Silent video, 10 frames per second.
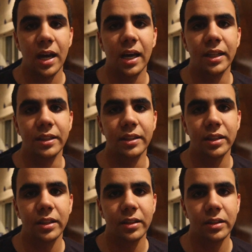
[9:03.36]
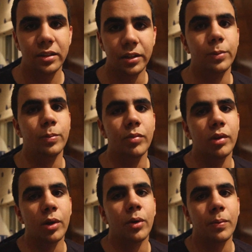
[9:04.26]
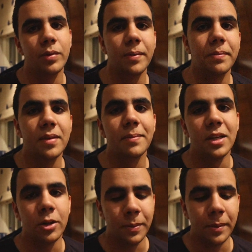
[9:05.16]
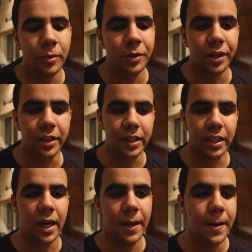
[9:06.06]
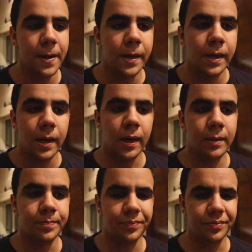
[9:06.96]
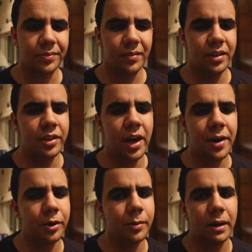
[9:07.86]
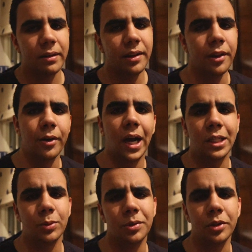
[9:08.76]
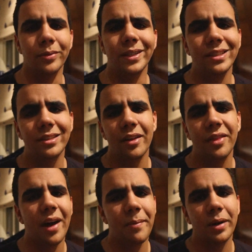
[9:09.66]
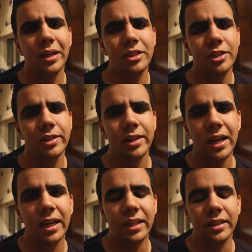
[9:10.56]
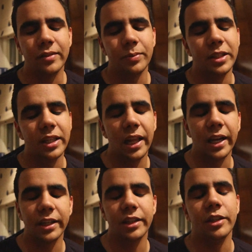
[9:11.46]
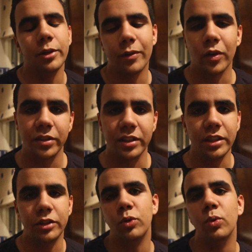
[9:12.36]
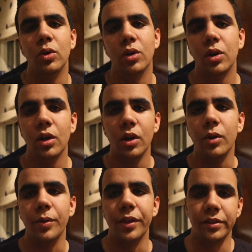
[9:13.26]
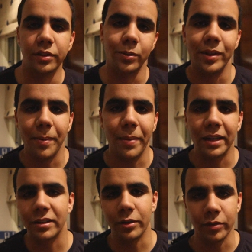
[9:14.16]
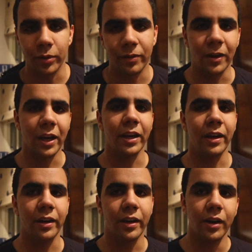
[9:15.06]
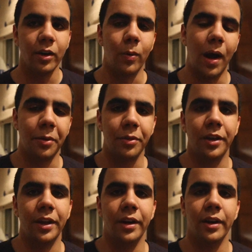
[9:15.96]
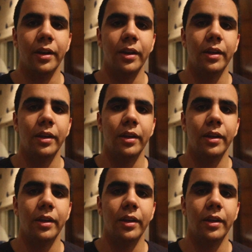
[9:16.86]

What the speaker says: and to learn to meet new people and things like that. I don't know about their actual degrees that much, as we did like a university tour with a student ambassador sort of guide, rather than